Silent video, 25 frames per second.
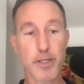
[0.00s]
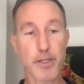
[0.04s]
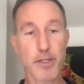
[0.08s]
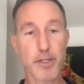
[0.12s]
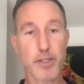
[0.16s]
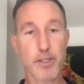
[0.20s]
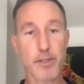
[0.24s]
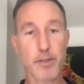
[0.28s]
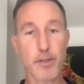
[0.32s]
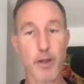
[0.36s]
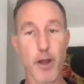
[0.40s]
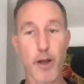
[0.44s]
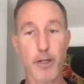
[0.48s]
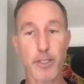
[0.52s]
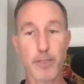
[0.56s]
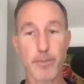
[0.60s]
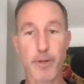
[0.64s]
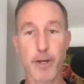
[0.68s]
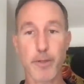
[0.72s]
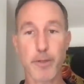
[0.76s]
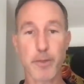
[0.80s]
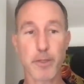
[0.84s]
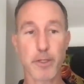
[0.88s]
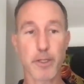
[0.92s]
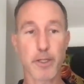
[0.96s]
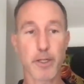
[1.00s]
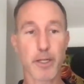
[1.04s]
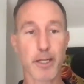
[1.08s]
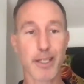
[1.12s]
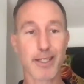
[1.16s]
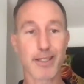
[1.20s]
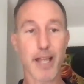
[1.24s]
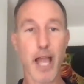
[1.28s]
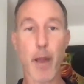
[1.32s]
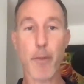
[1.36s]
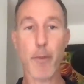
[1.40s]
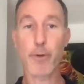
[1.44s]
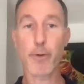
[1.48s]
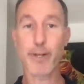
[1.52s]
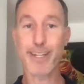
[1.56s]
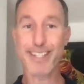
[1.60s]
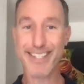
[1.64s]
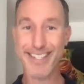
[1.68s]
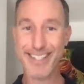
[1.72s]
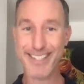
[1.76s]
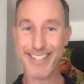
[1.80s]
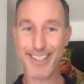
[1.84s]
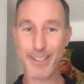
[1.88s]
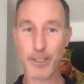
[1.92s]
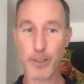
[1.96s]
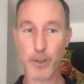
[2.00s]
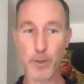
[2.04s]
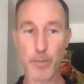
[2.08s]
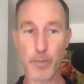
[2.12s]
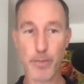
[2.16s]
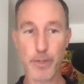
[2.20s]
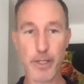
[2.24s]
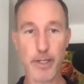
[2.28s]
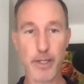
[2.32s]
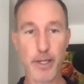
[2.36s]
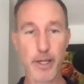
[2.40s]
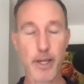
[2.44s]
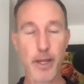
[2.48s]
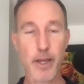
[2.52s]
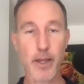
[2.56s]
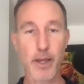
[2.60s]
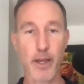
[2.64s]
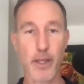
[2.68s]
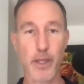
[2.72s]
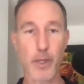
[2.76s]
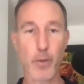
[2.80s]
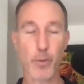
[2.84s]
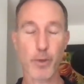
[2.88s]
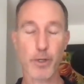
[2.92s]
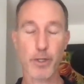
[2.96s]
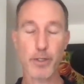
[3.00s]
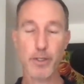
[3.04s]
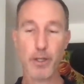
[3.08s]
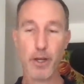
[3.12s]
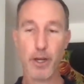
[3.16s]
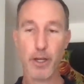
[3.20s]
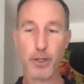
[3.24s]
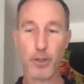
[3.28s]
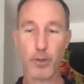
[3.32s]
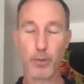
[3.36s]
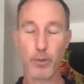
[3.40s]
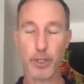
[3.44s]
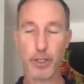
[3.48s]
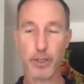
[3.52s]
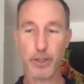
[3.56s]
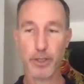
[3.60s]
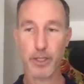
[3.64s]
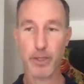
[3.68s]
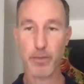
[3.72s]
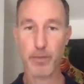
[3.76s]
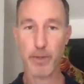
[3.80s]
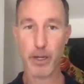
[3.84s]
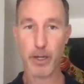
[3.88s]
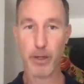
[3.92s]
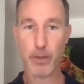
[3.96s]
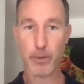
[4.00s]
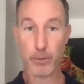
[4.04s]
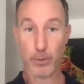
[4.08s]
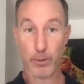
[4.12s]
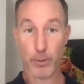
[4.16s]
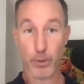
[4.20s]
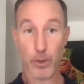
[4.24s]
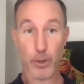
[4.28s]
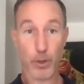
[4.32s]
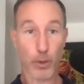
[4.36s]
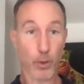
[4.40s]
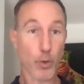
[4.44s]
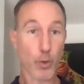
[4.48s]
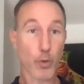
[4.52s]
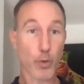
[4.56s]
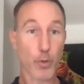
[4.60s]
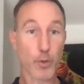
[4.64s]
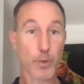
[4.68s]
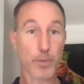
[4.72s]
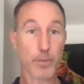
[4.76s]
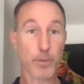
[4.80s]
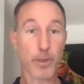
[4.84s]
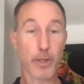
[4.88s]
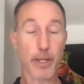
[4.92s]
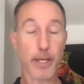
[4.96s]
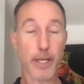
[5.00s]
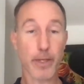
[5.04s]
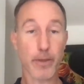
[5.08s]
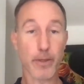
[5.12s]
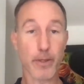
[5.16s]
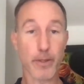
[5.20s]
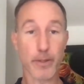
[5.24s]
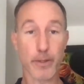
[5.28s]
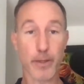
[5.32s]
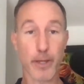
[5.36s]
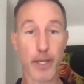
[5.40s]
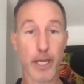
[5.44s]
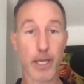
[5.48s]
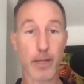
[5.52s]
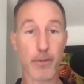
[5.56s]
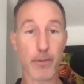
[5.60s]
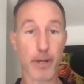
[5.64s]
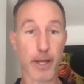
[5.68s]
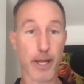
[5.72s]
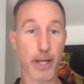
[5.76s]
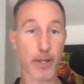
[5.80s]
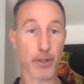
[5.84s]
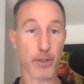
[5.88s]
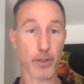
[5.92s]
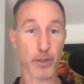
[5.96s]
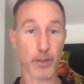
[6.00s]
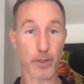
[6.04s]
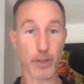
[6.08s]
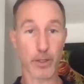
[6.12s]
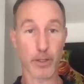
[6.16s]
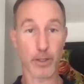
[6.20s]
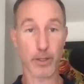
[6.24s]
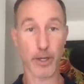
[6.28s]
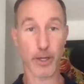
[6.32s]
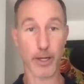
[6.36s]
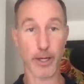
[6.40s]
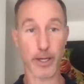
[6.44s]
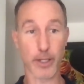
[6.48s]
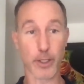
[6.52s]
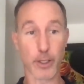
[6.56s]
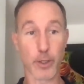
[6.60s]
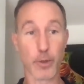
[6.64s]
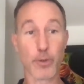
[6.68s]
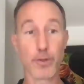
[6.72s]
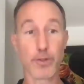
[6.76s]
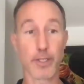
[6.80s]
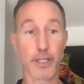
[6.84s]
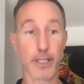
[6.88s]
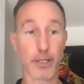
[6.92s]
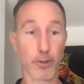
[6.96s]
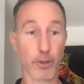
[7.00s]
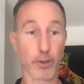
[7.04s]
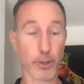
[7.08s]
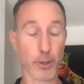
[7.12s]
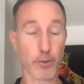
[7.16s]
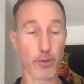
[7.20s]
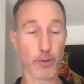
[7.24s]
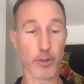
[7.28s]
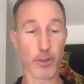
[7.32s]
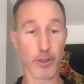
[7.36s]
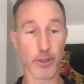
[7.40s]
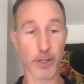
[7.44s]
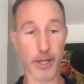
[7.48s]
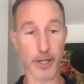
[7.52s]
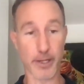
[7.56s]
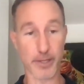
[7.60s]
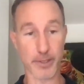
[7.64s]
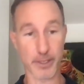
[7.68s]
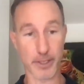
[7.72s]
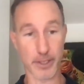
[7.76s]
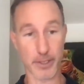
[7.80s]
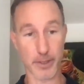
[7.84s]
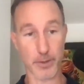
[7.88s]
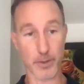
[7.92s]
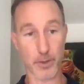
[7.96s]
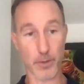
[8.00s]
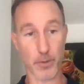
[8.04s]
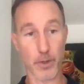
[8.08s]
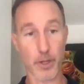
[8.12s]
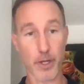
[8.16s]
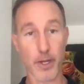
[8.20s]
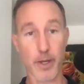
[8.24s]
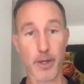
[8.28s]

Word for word: just talked about, is going to elaborate just a little bit, and then we're going to talk quickly about you know who's playing this game and actually uh, using it or utilizing it. So